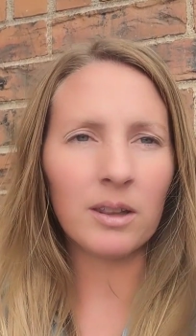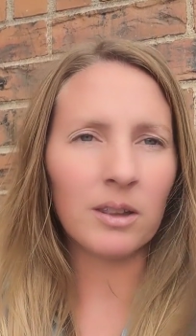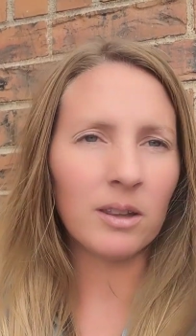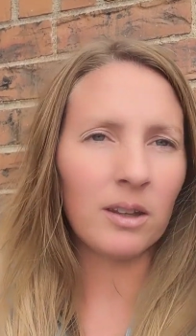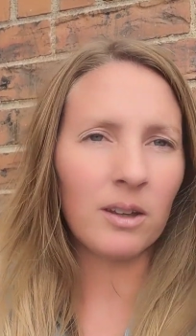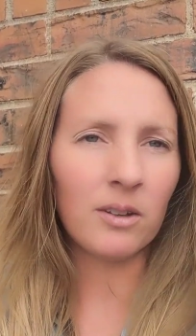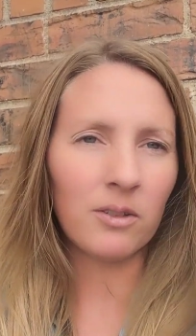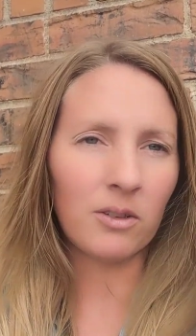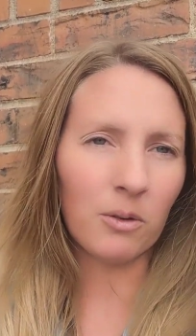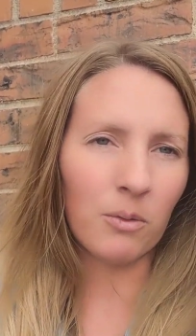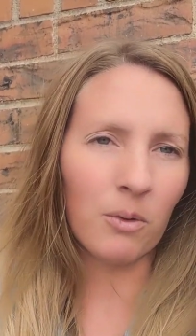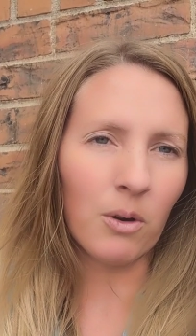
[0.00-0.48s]

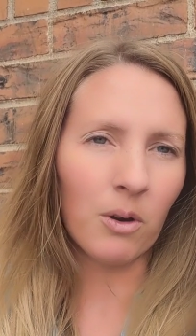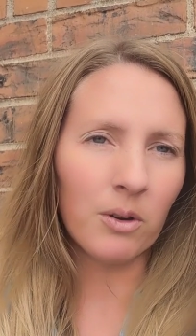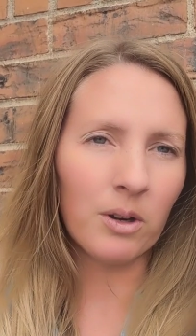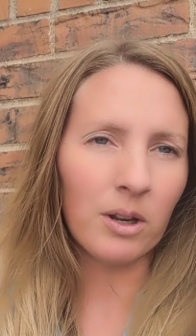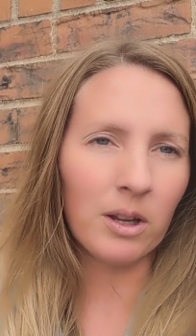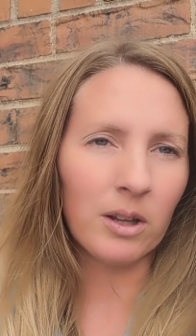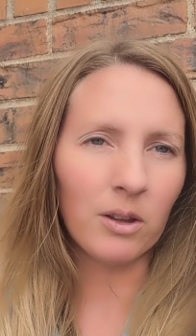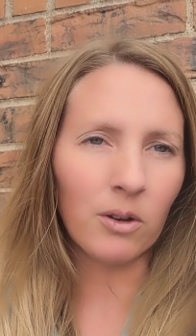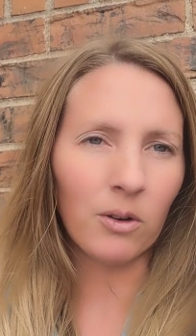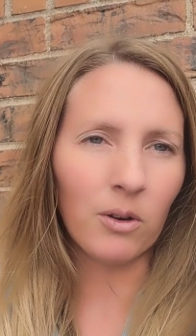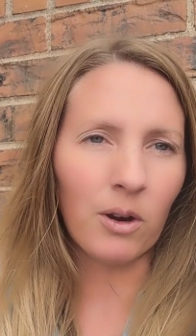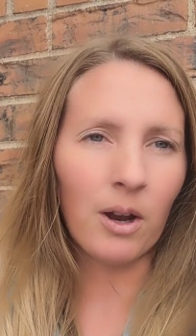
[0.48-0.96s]
because they were already in
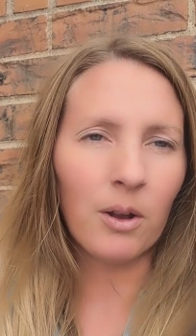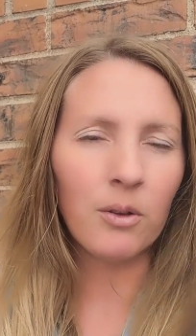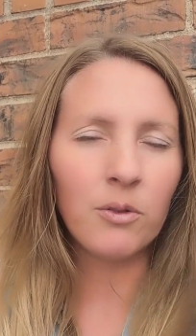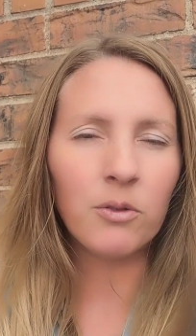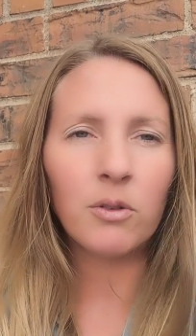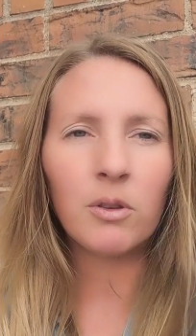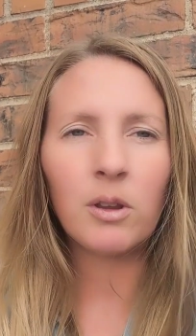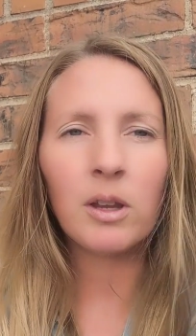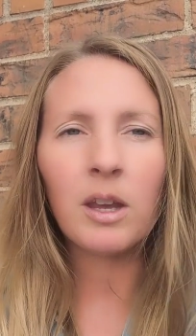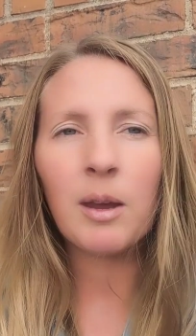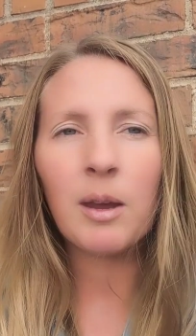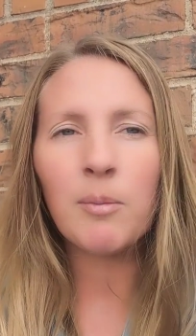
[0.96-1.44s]
the ground, so
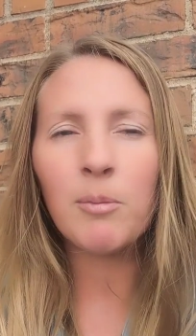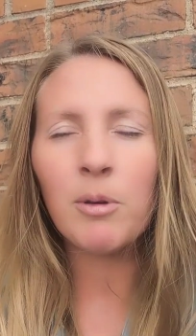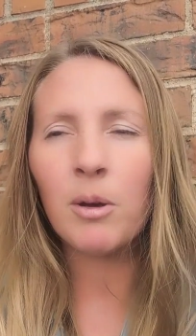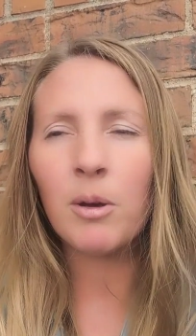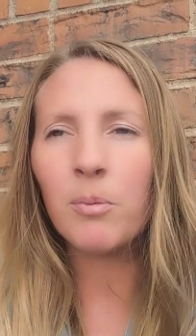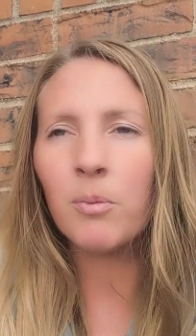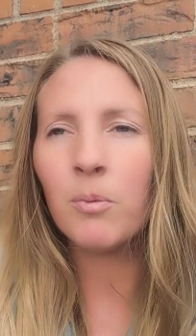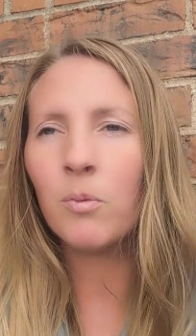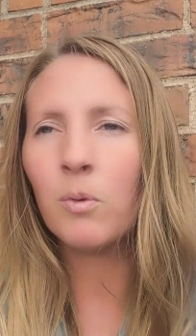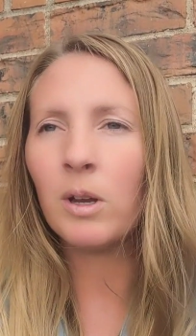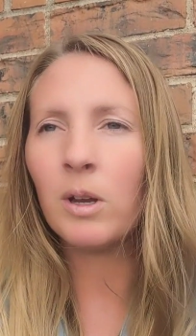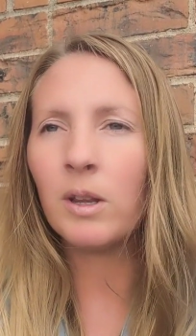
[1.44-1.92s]
they came up
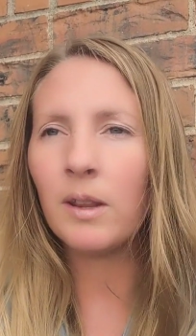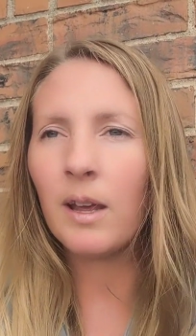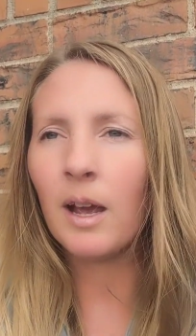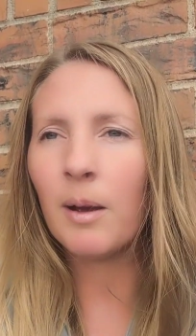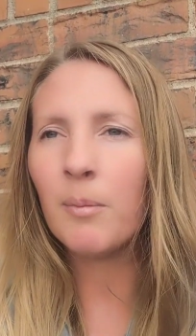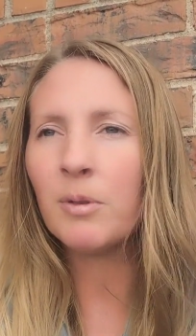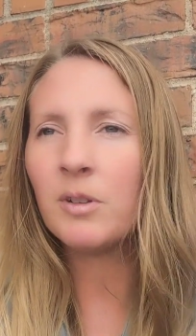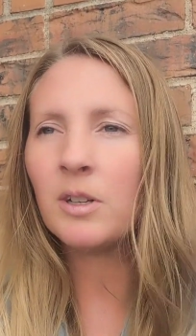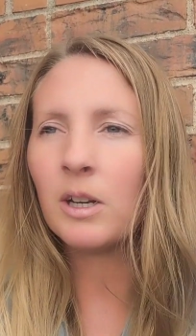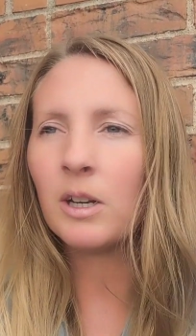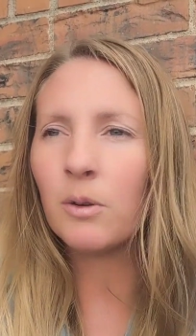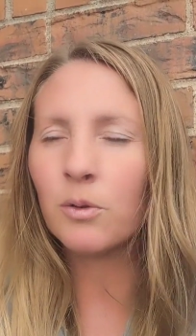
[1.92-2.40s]
when that
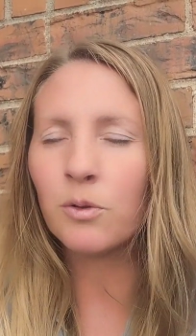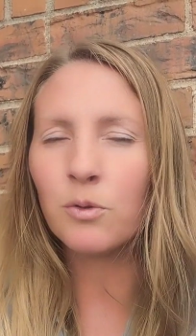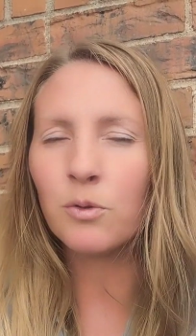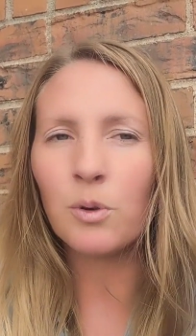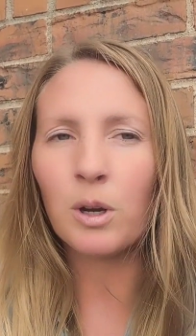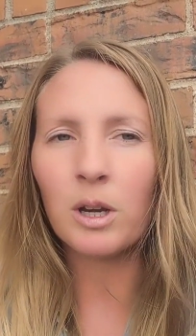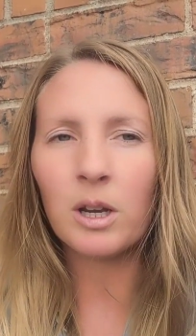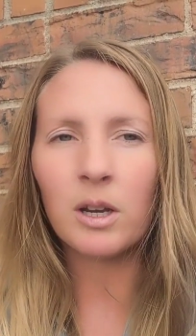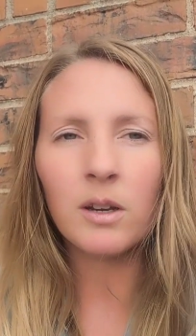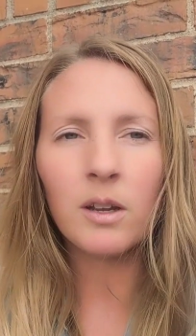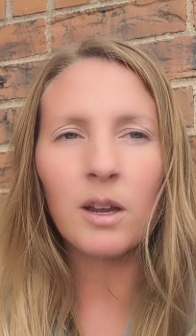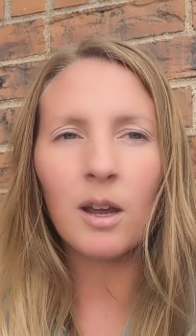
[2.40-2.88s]
potato was
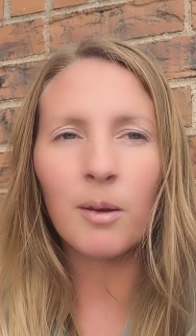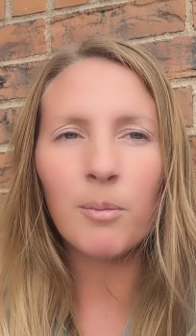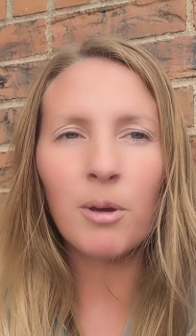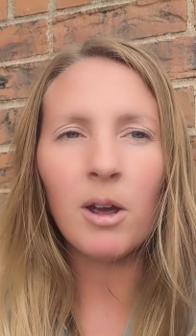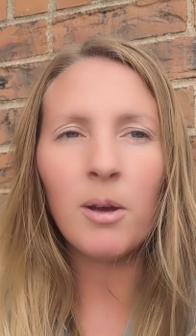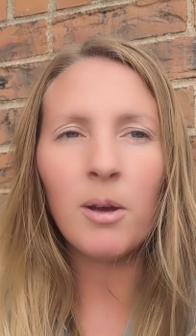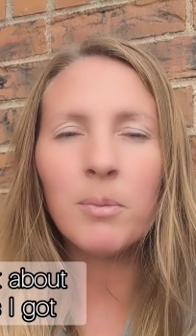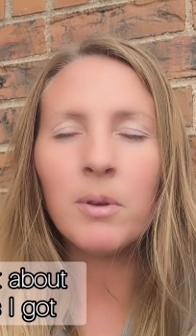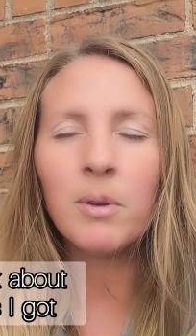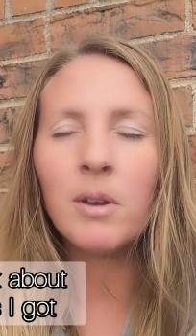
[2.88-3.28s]
ready to come up